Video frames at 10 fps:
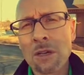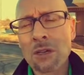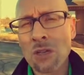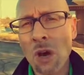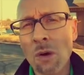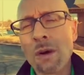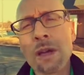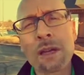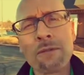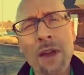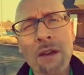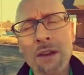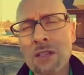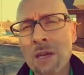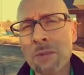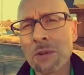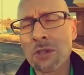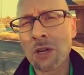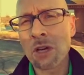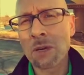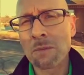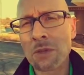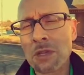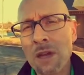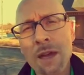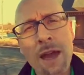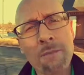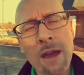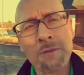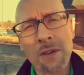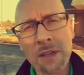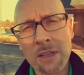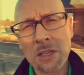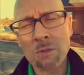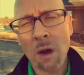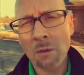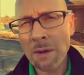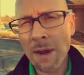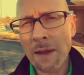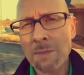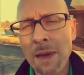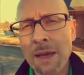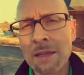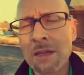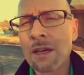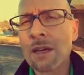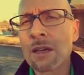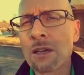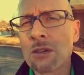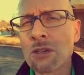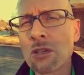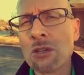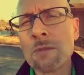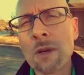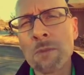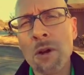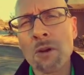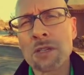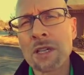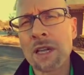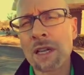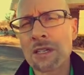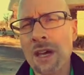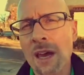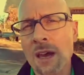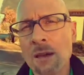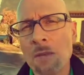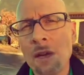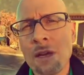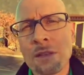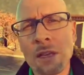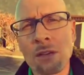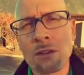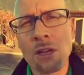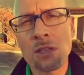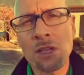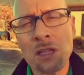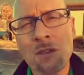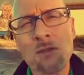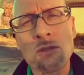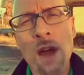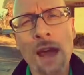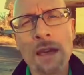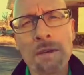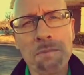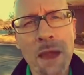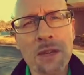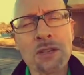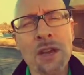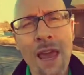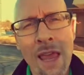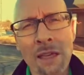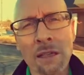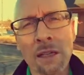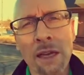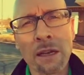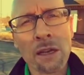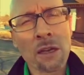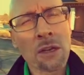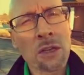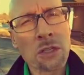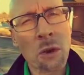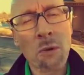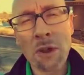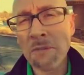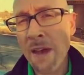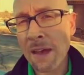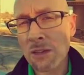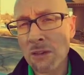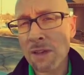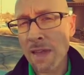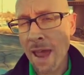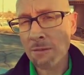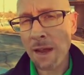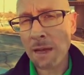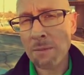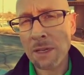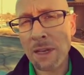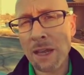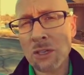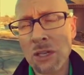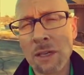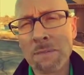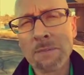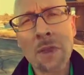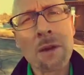So in very simple terms, at MedFitness, what we recommend, consume the protein at a time that your digestive tract can best handle it. So when we factor in that recommendation,